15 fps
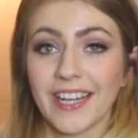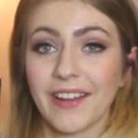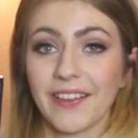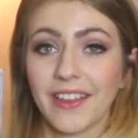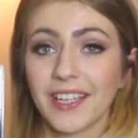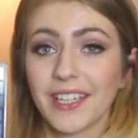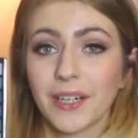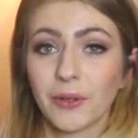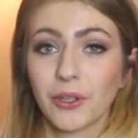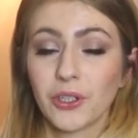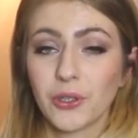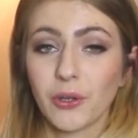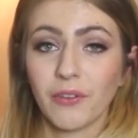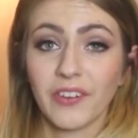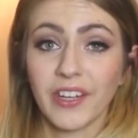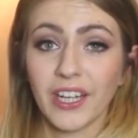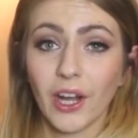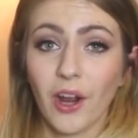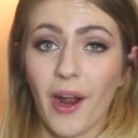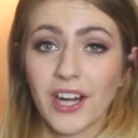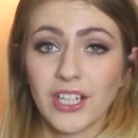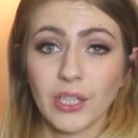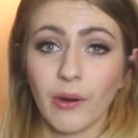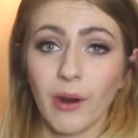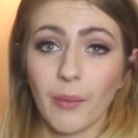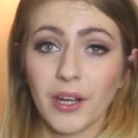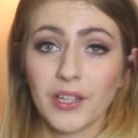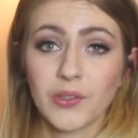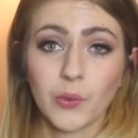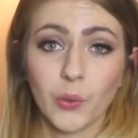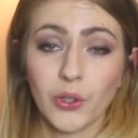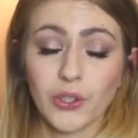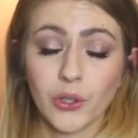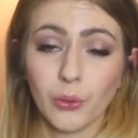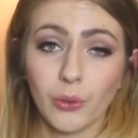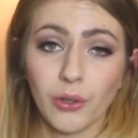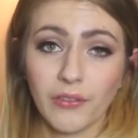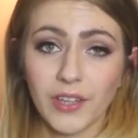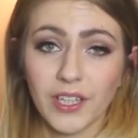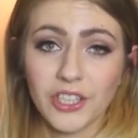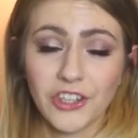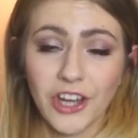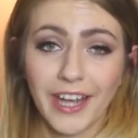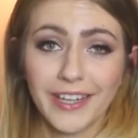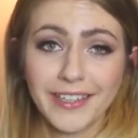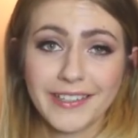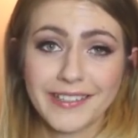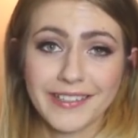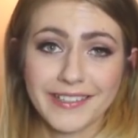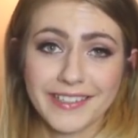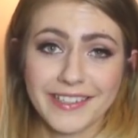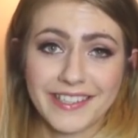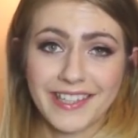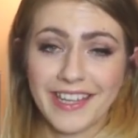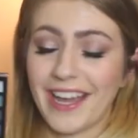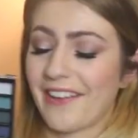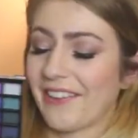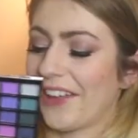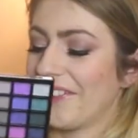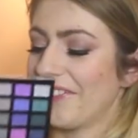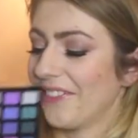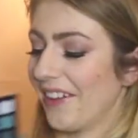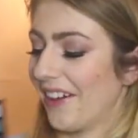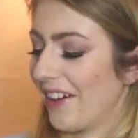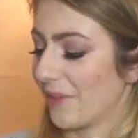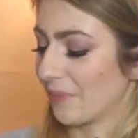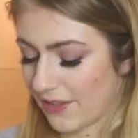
and I think that I'm going to do a video actually where I might swatch all of these shades and see how they all are.